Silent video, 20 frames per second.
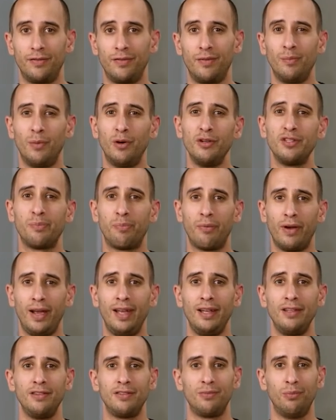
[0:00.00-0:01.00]
Most
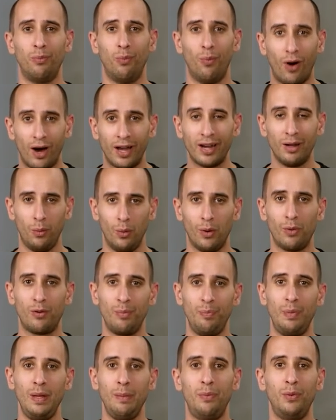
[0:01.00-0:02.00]
brands want to work
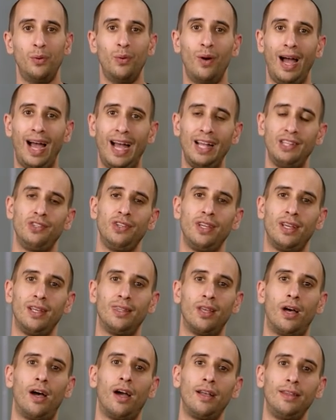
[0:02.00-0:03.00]
with people who actually can
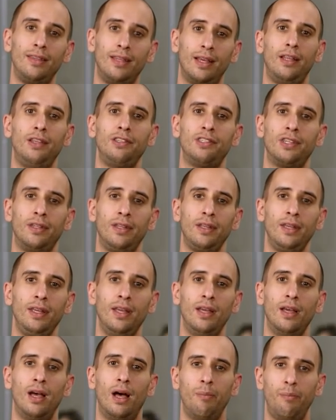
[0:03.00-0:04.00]
talk intelligently
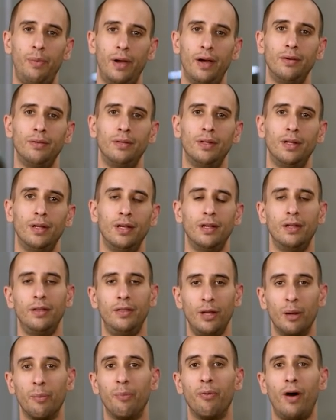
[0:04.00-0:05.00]
about
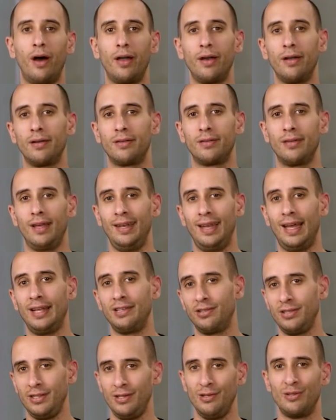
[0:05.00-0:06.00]
their products and
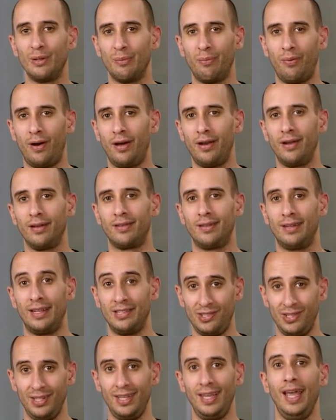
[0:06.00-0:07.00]
actually use their products and
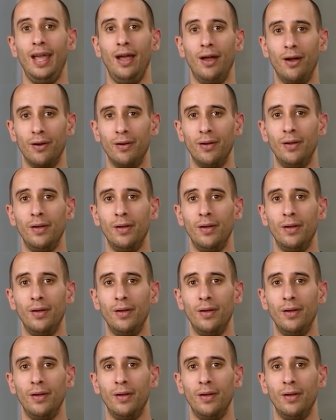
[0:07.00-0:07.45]
actually care.